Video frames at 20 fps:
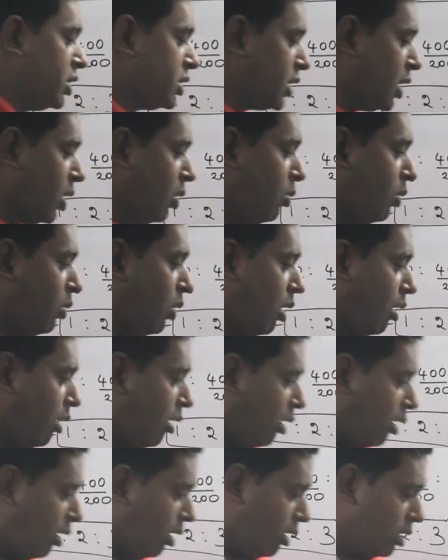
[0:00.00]
Now
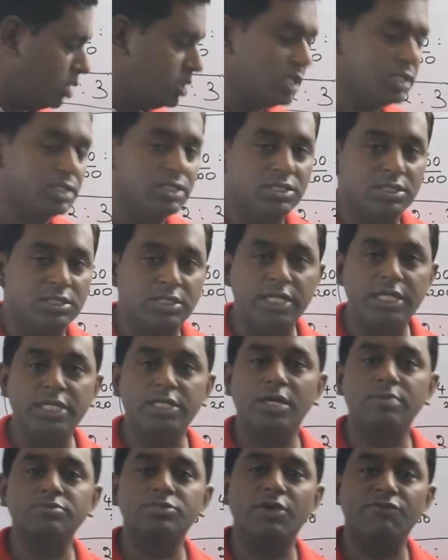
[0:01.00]
all the 3
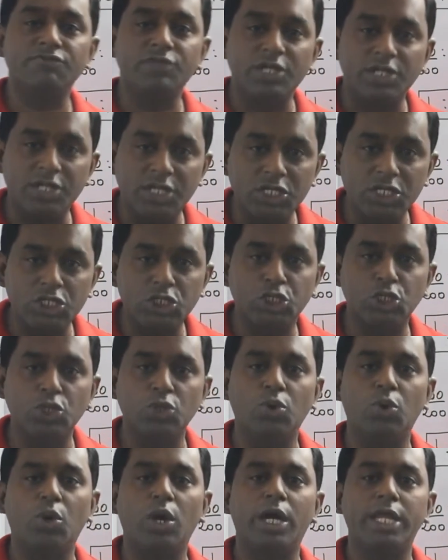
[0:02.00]
terms of the
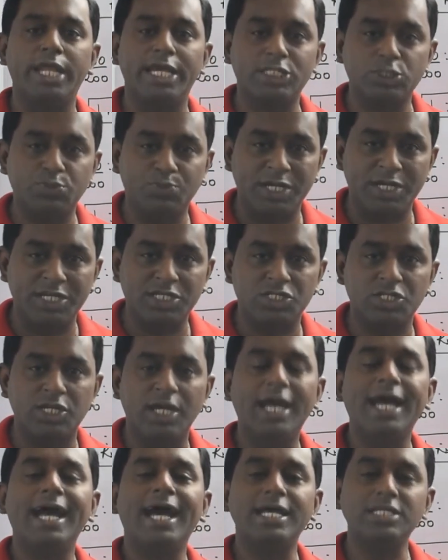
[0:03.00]
ratio are
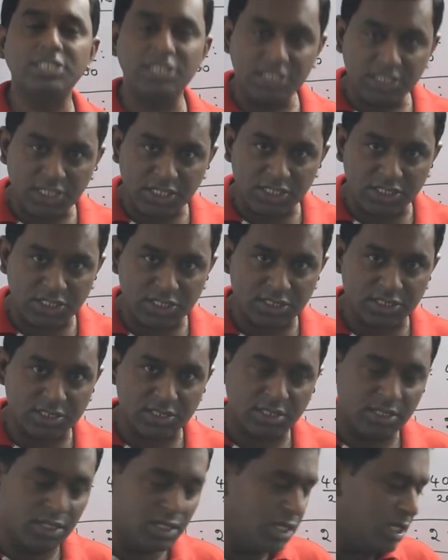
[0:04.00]
expressed as integers.
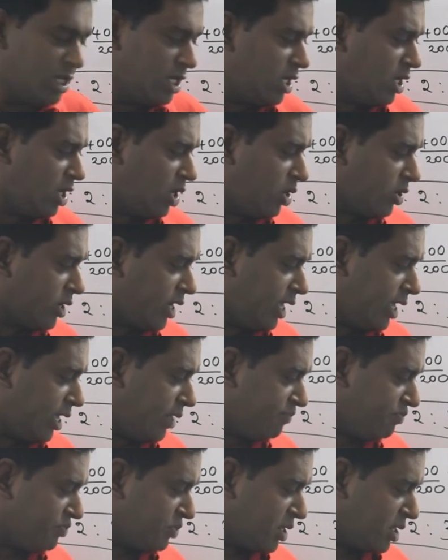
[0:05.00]
Okay,
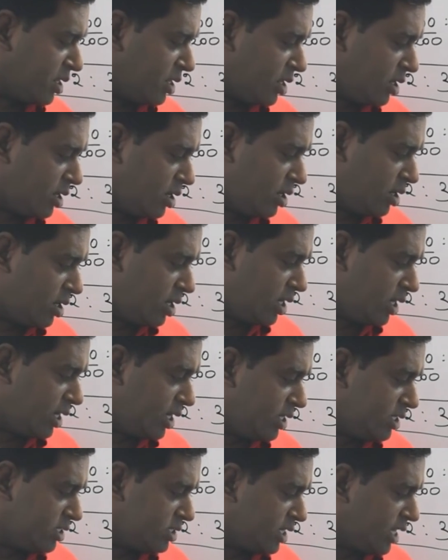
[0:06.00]

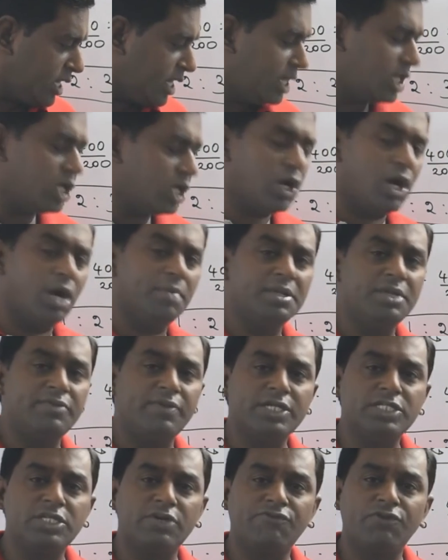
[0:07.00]
is there any common
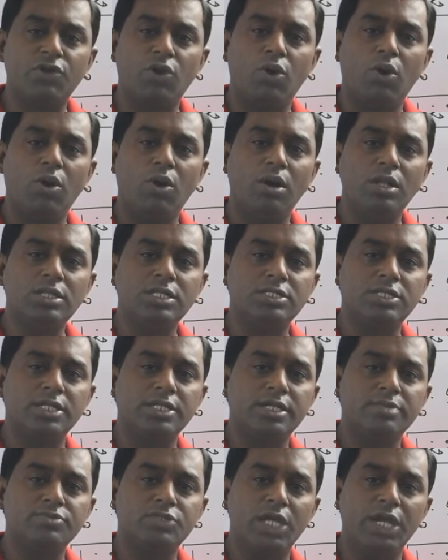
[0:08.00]
divisor for all the
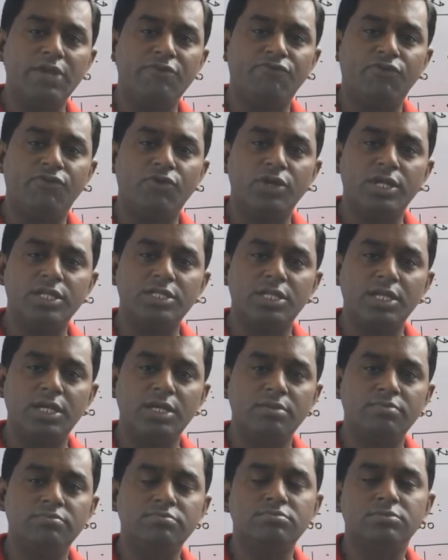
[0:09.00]
3 terms, 8, 4 and
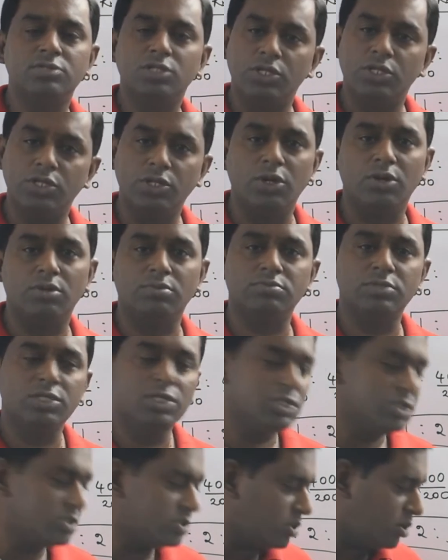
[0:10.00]
3? No.
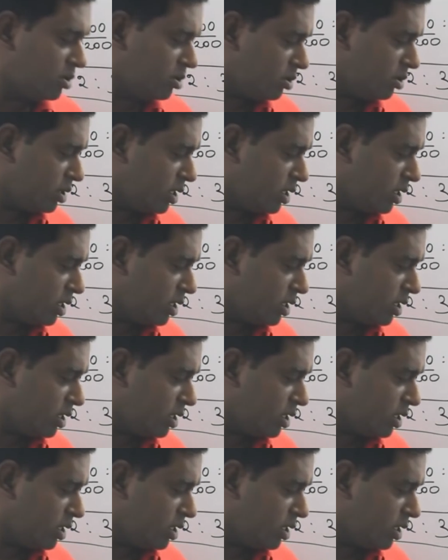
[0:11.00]
So